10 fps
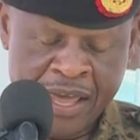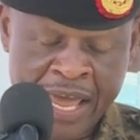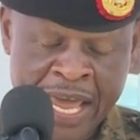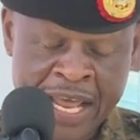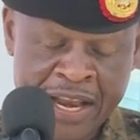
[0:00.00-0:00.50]

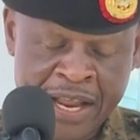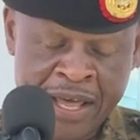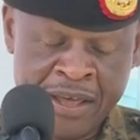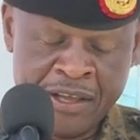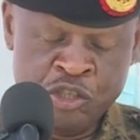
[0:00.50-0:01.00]

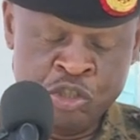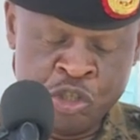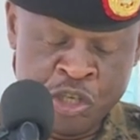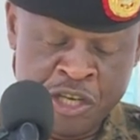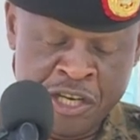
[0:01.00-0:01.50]
any
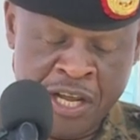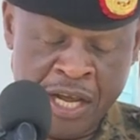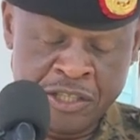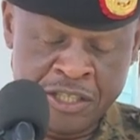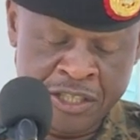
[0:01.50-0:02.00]
genuine
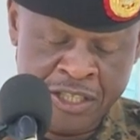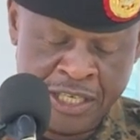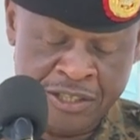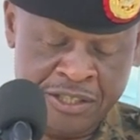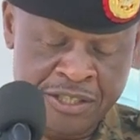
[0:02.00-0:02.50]

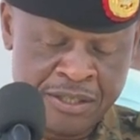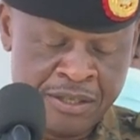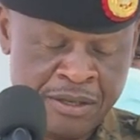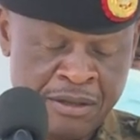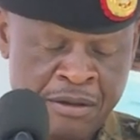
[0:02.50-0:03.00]
assistance
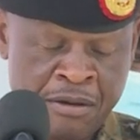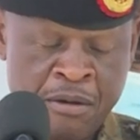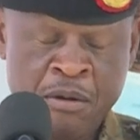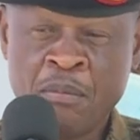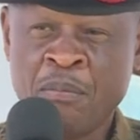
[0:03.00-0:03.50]

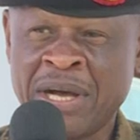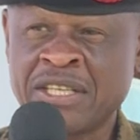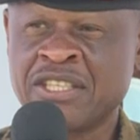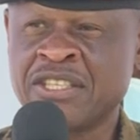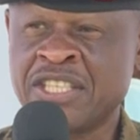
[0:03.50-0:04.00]
must
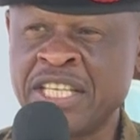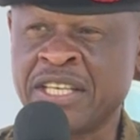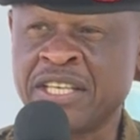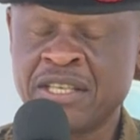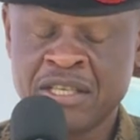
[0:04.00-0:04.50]

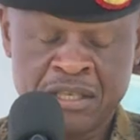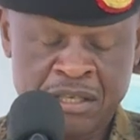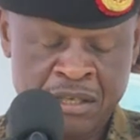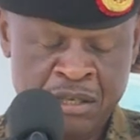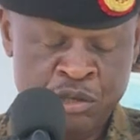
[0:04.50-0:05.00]
seek
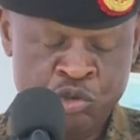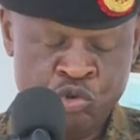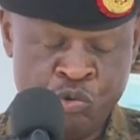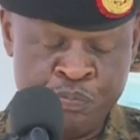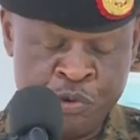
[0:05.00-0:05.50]

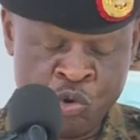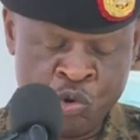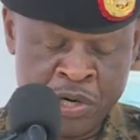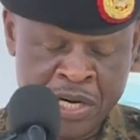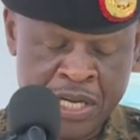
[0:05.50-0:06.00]
to
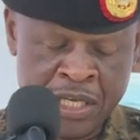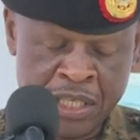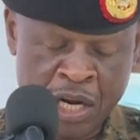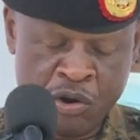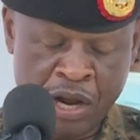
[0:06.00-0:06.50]
build
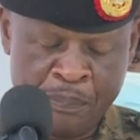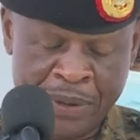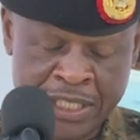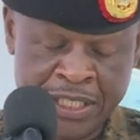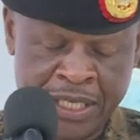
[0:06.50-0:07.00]
internal
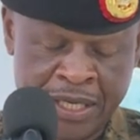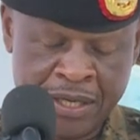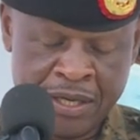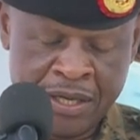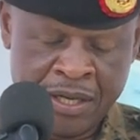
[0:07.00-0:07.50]
capacity
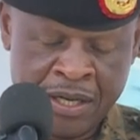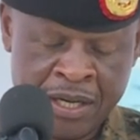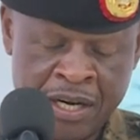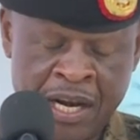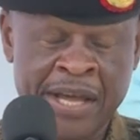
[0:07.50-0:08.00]

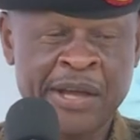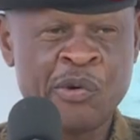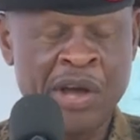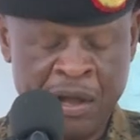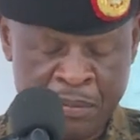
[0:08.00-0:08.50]
like we
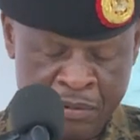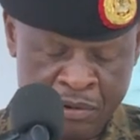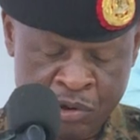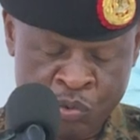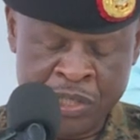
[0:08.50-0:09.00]
are
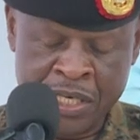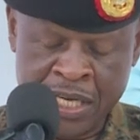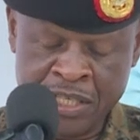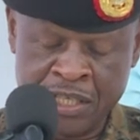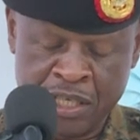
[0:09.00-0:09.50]

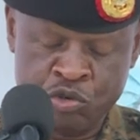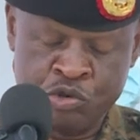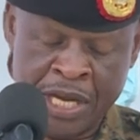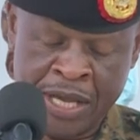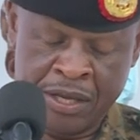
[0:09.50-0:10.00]
witnessing
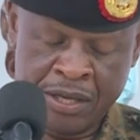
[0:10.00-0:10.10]
today.